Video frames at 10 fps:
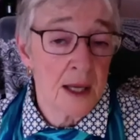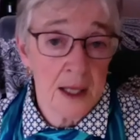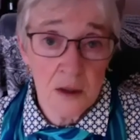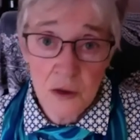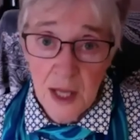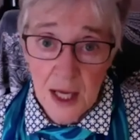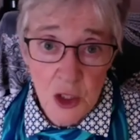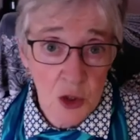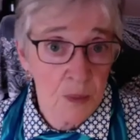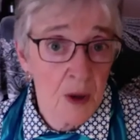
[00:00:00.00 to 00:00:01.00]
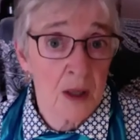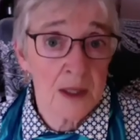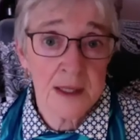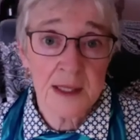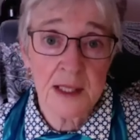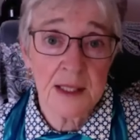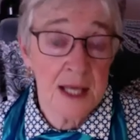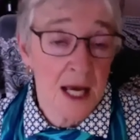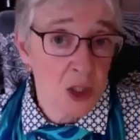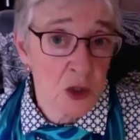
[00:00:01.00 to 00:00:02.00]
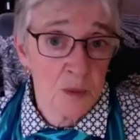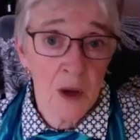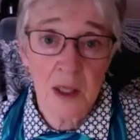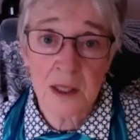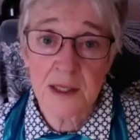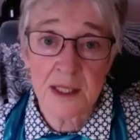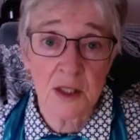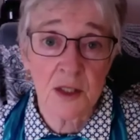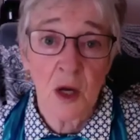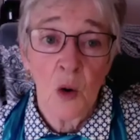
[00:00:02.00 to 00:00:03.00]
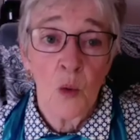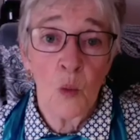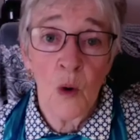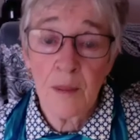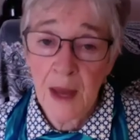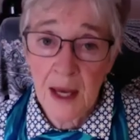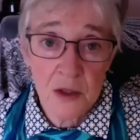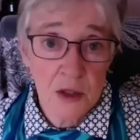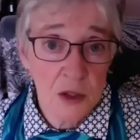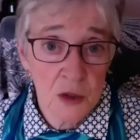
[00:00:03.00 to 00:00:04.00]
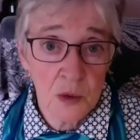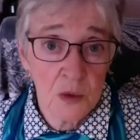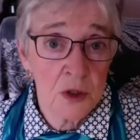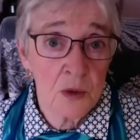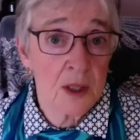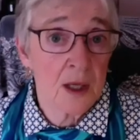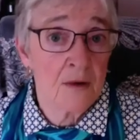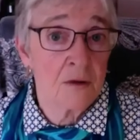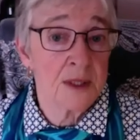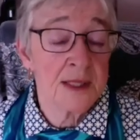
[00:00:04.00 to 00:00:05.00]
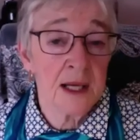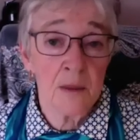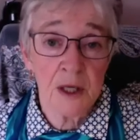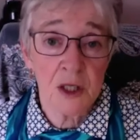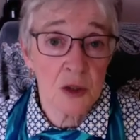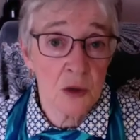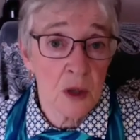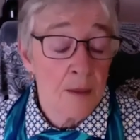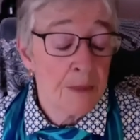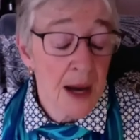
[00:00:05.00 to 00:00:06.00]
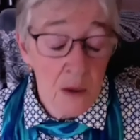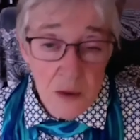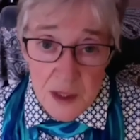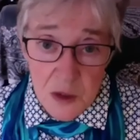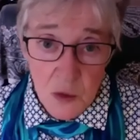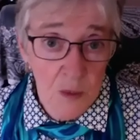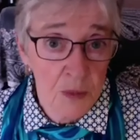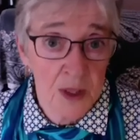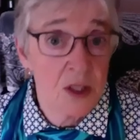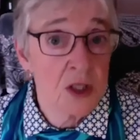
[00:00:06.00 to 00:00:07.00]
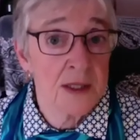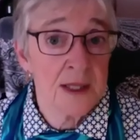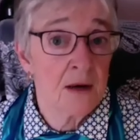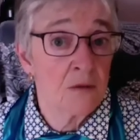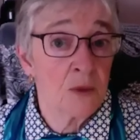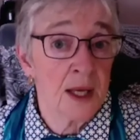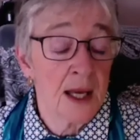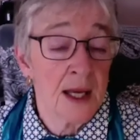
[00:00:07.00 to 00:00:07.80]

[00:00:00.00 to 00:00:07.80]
international policies national policies what matters to to our governments how much power these corporations have we